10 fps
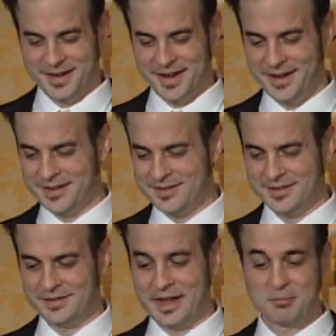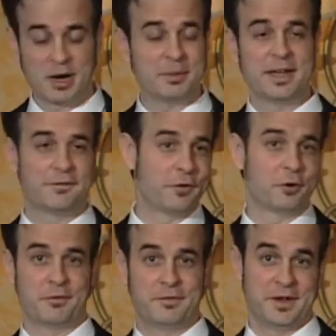and they can probably
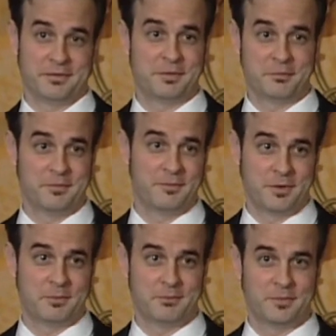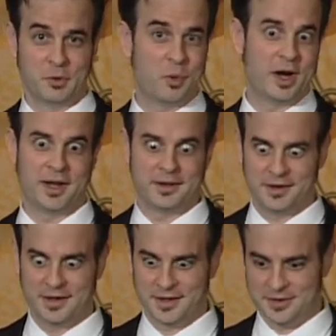infer the 5th from the Y,
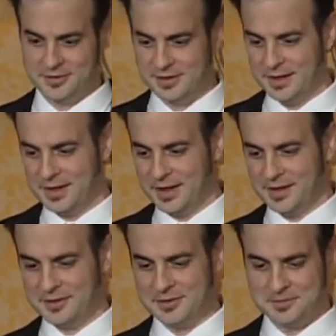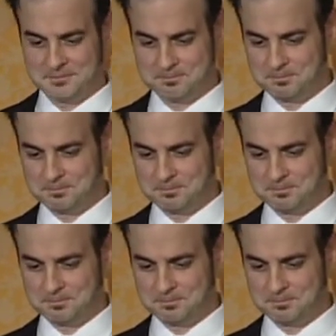I guess. And